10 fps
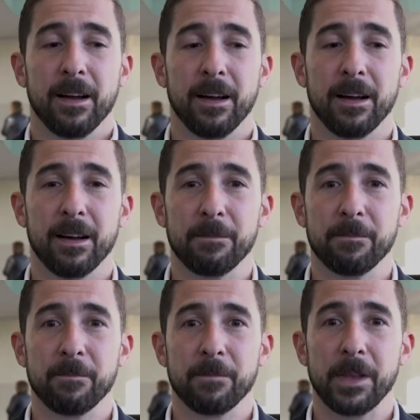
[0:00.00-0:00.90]

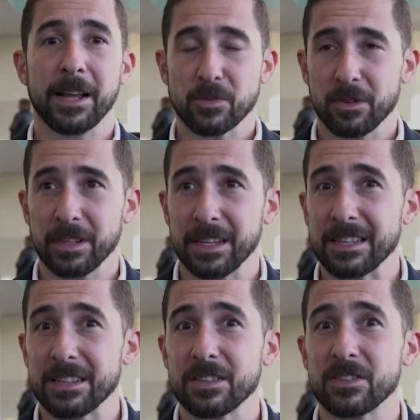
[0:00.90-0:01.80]
The next one
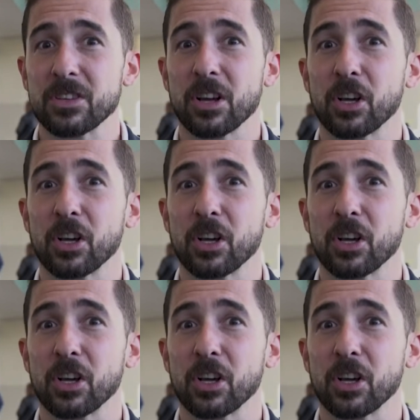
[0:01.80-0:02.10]
is